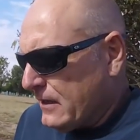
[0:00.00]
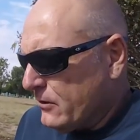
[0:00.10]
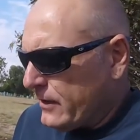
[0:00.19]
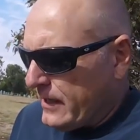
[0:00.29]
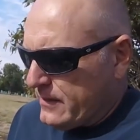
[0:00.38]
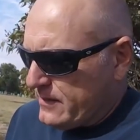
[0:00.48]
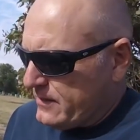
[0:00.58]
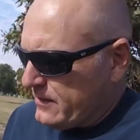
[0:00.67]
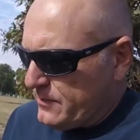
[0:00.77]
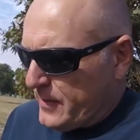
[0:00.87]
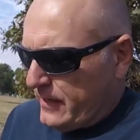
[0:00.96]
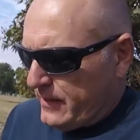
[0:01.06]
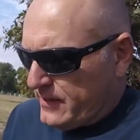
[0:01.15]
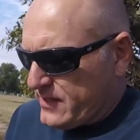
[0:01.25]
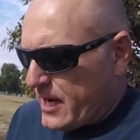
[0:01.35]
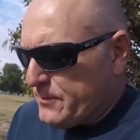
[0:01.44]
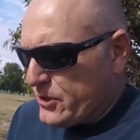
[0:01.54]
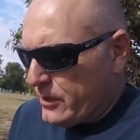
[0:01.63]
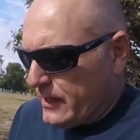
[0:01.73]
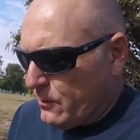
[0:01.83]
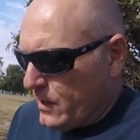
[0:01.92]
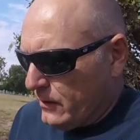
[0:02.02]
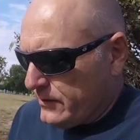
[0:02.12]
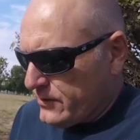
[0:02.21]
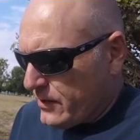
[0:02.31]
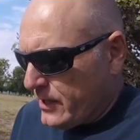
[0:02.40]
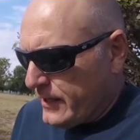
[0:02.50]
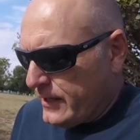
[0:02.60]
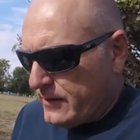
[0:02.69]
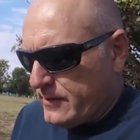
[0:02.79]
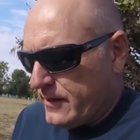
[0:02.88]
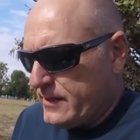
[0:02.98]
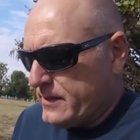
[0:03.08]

Look, it's just been exceptionally well designed. It's